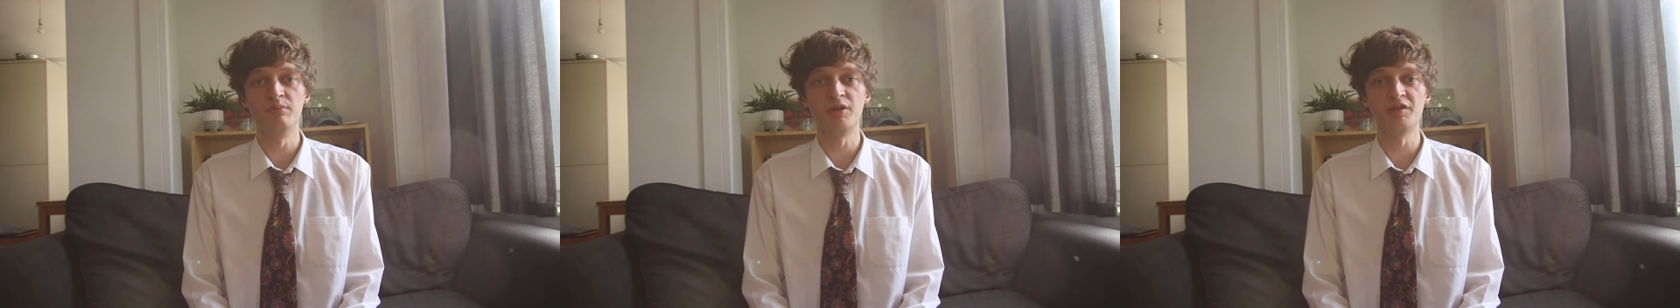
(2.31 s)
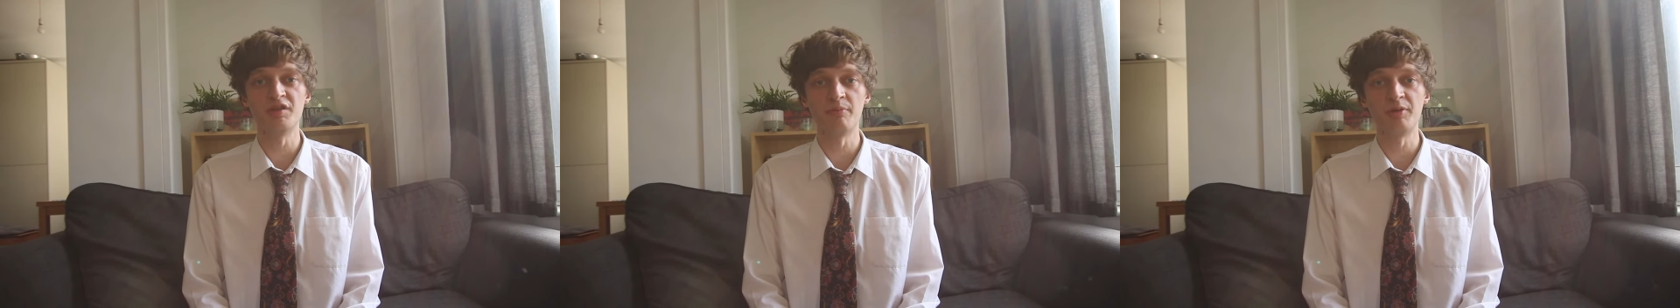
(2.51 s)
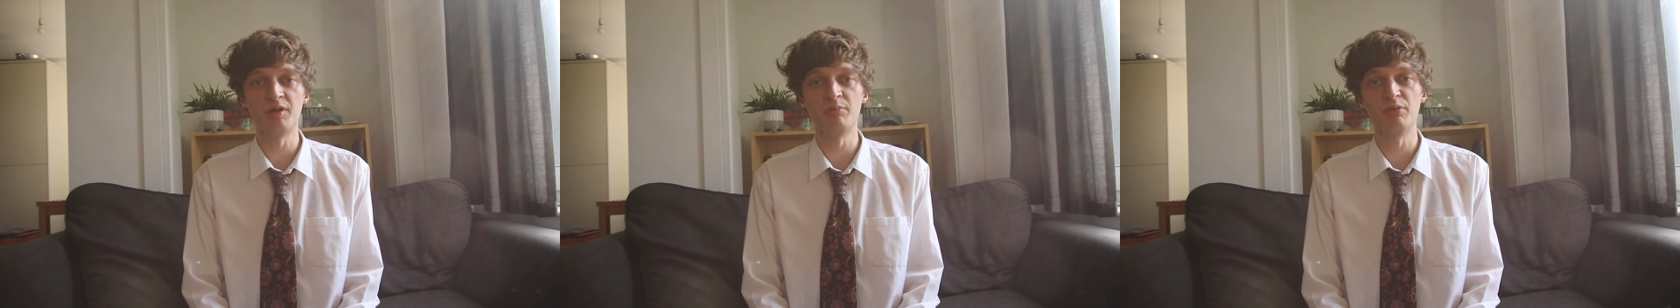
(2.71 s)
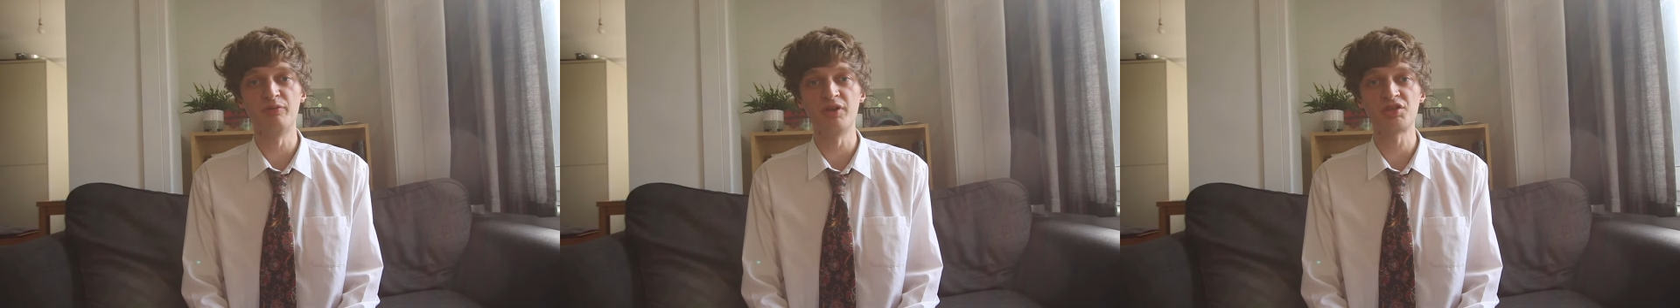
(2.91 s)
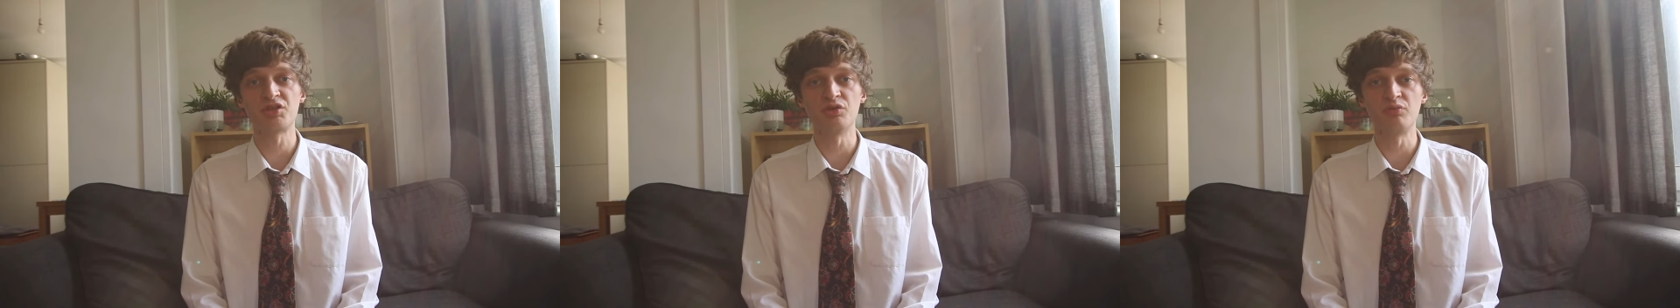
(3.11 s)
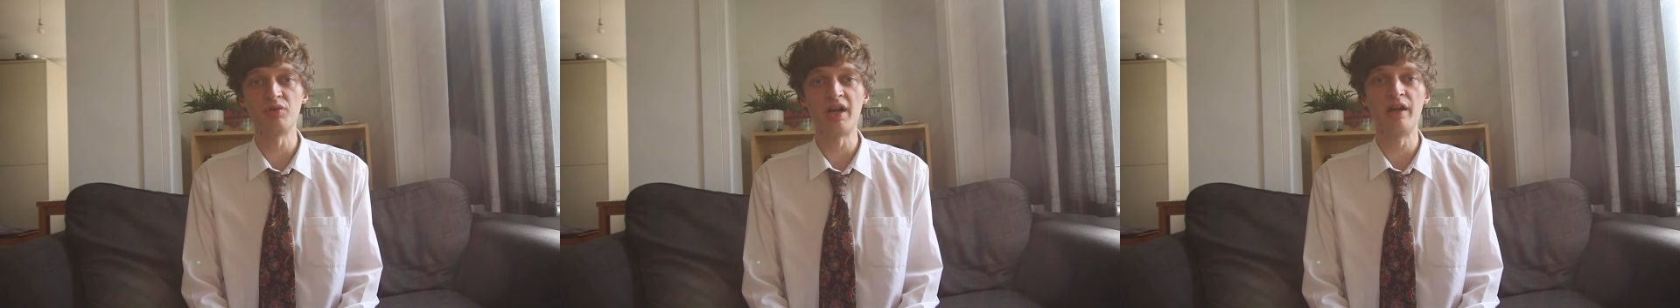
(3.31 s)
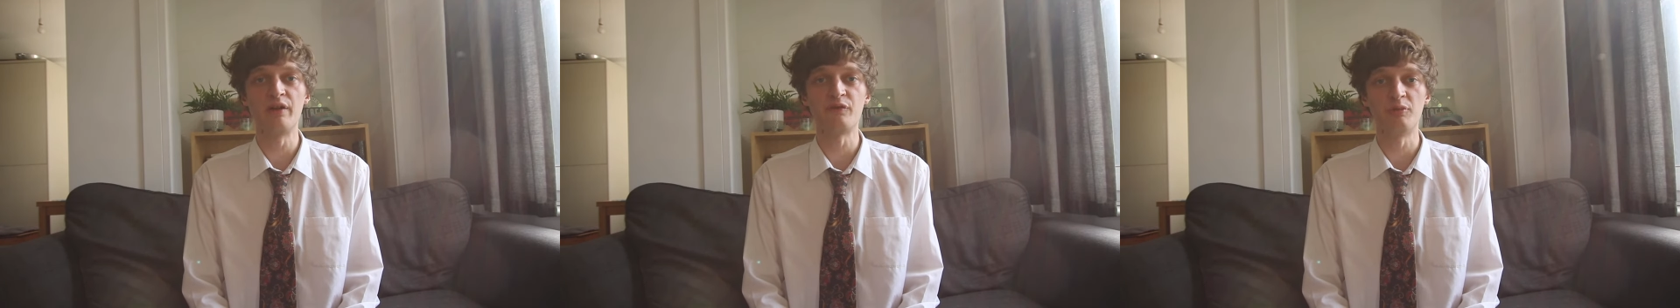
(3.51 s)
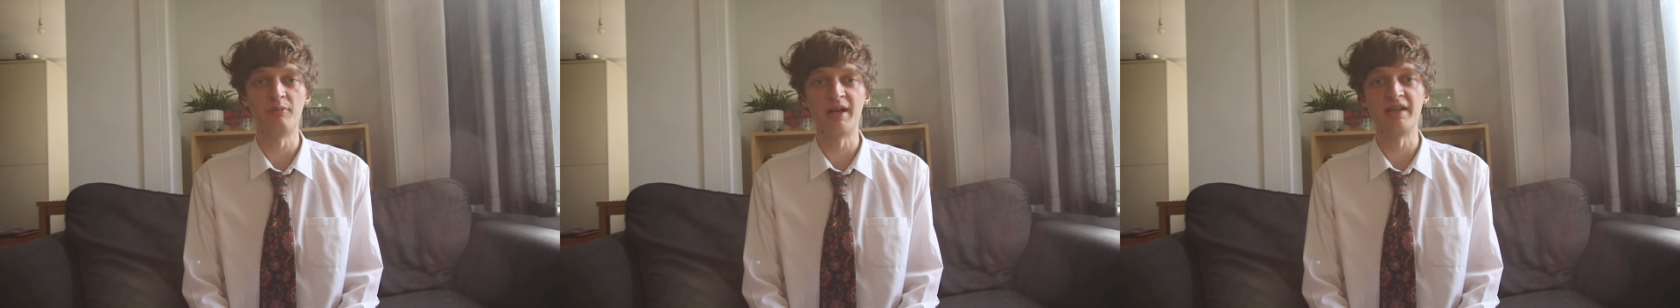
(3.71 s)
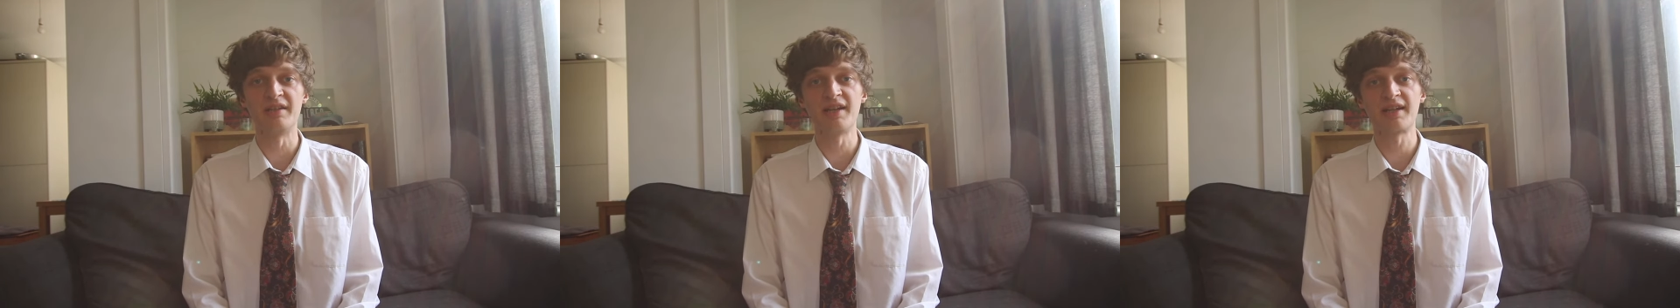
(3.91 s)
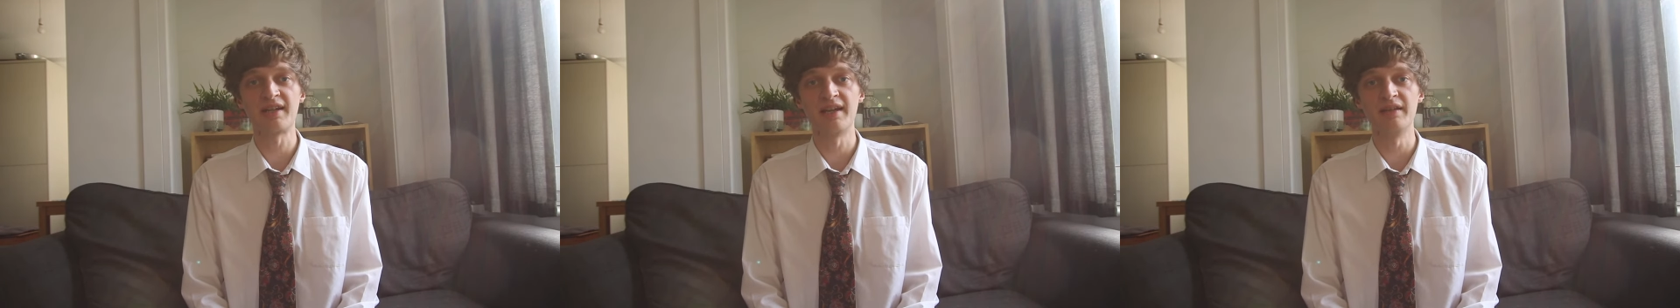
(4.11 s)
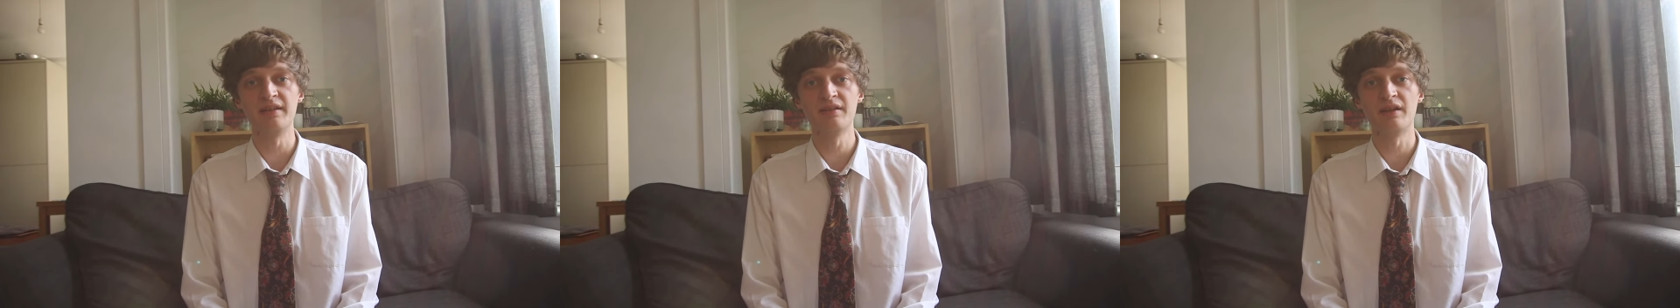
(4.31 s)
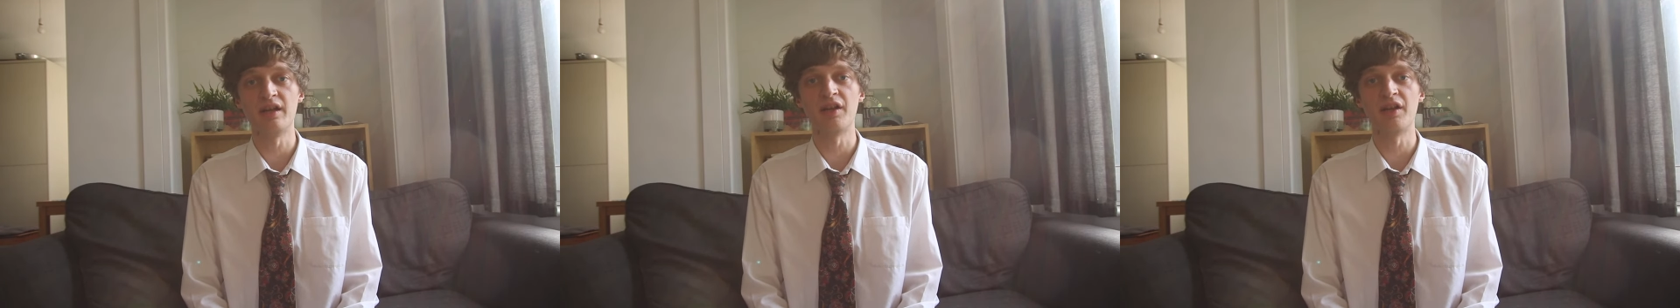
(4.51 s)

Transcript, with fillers: because I've been a professional writer for about a decade